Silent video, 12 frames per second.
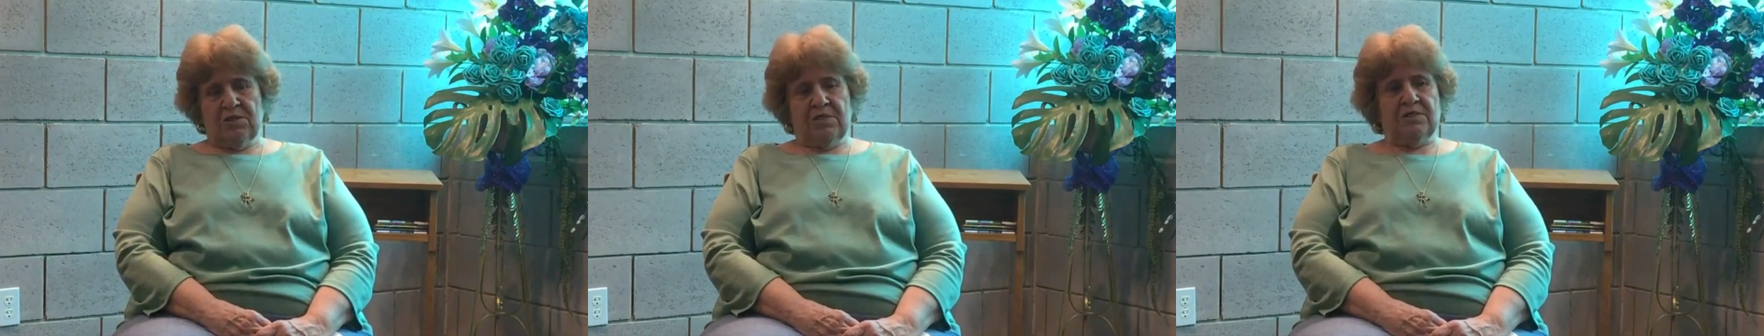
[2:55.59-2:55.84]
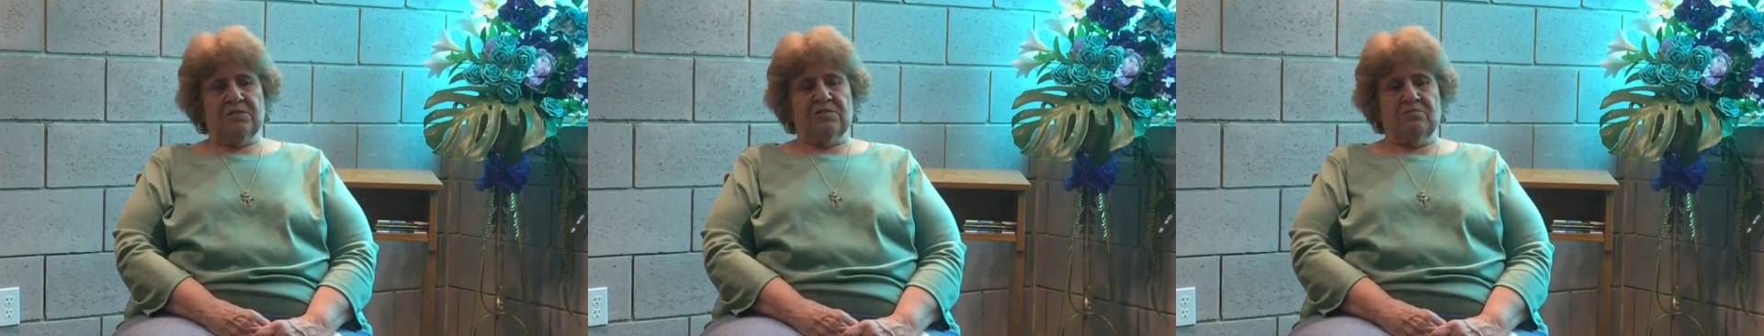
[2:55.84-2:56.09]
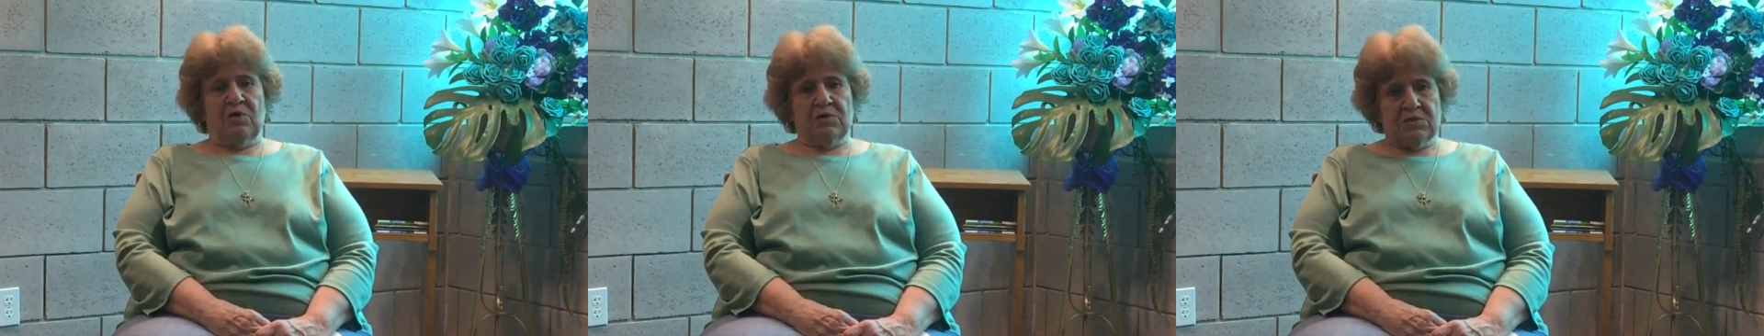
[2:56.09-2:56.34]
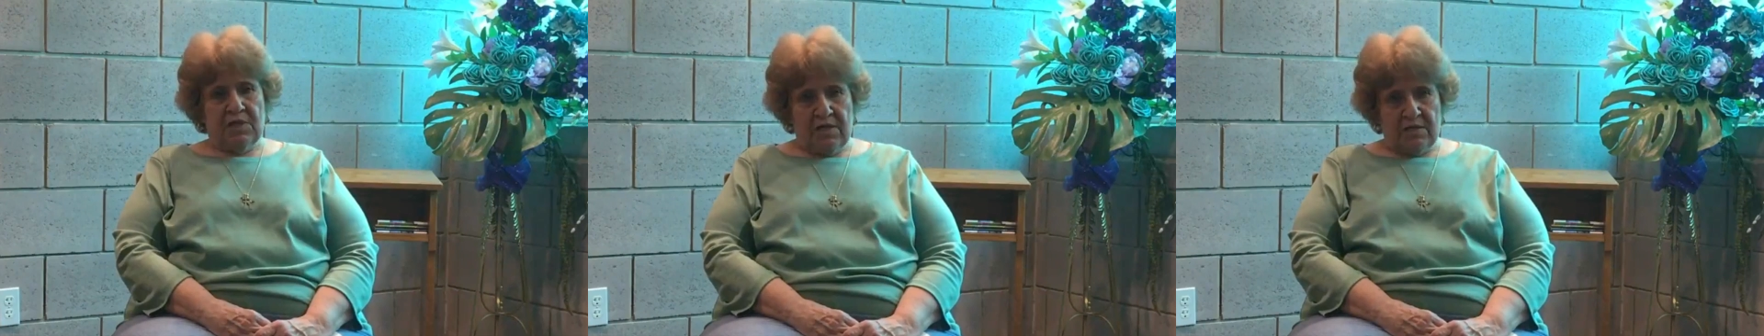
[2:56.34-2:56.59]
in
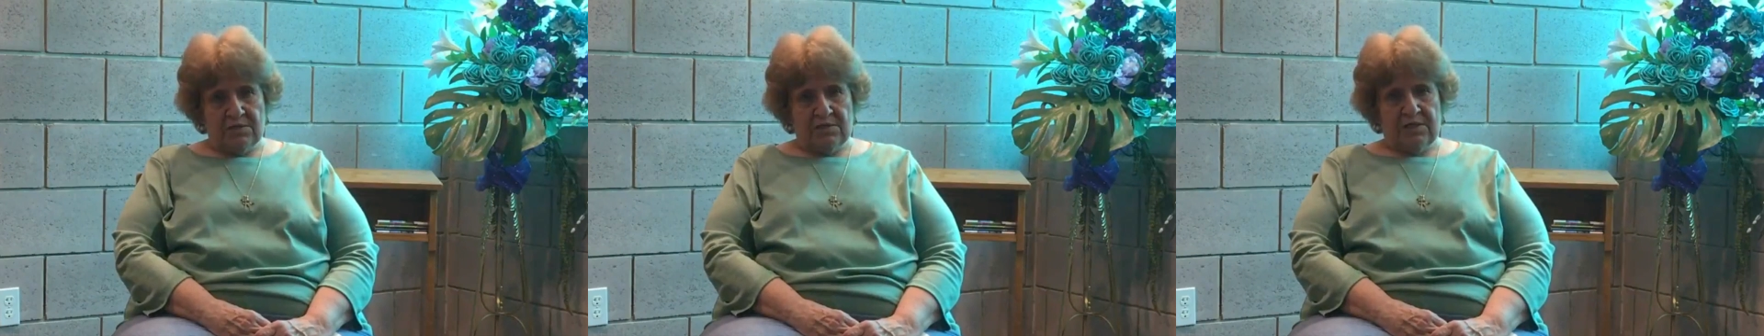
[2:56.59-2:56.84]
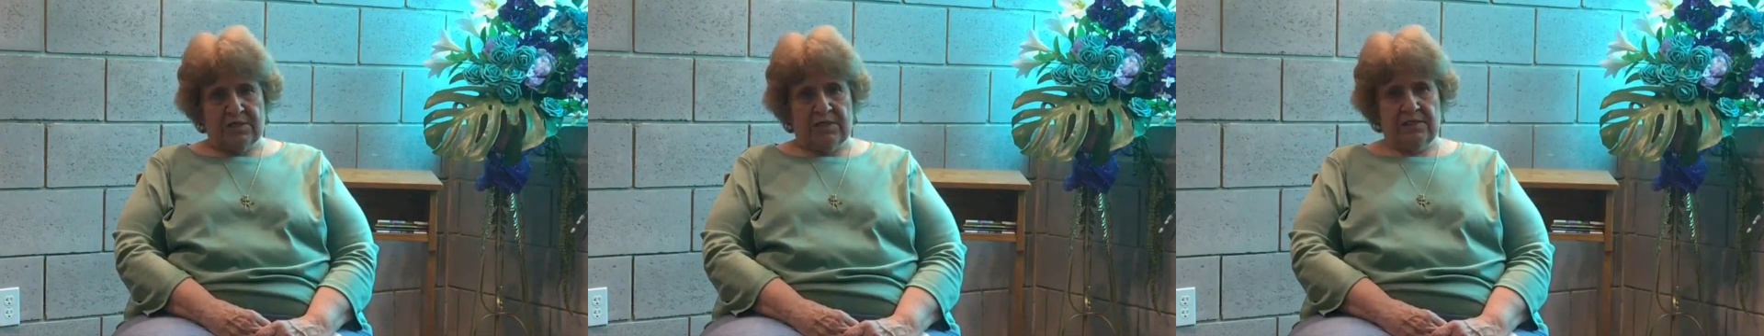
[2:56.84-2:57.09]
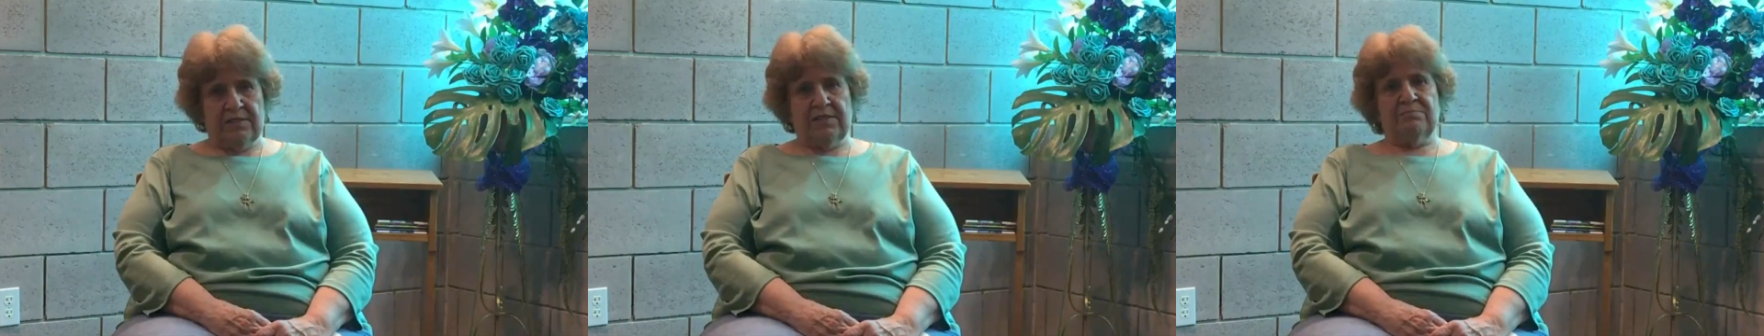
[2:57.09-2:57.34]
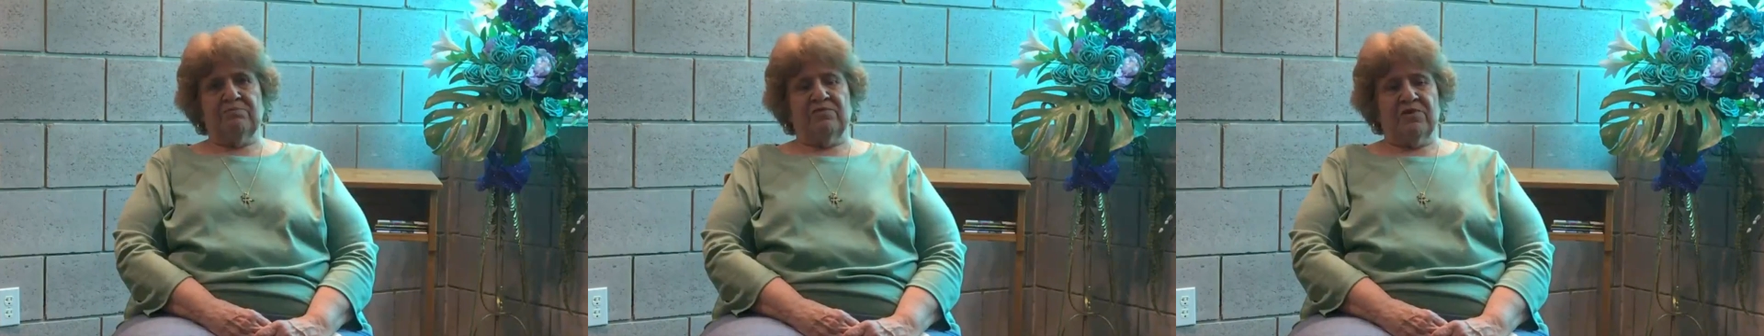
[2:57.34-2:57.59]
small towns like I
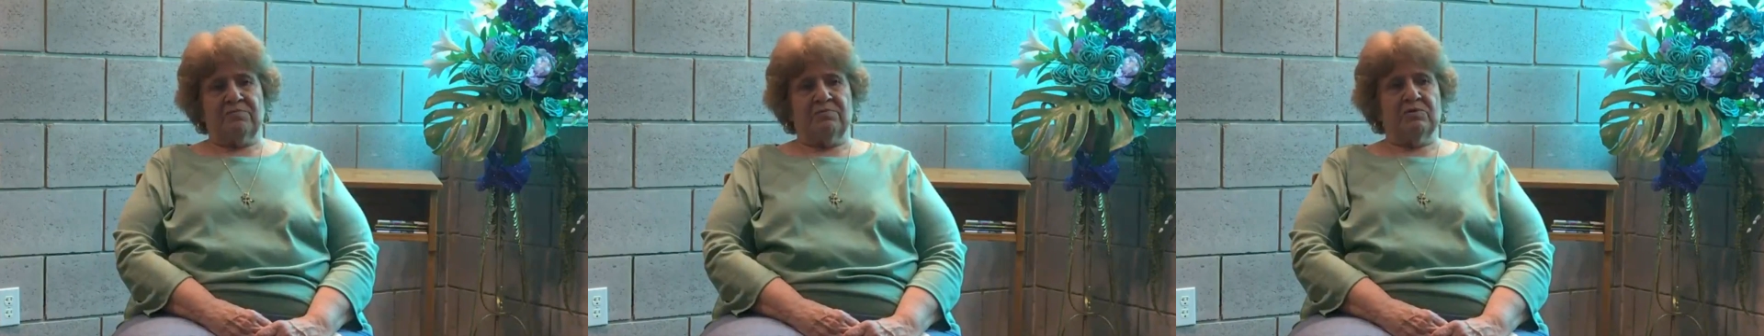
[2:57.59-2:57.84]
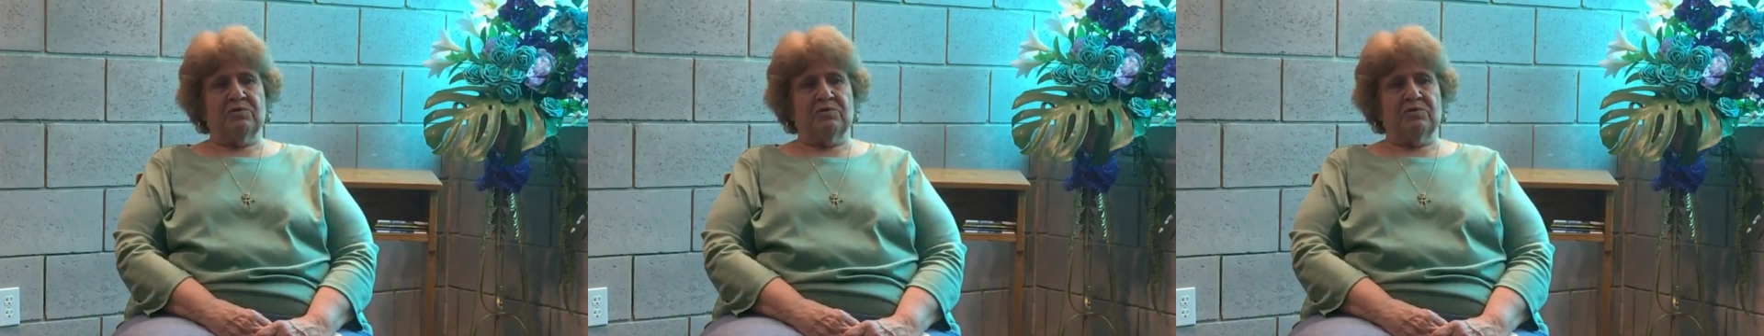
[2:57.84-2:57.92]
came from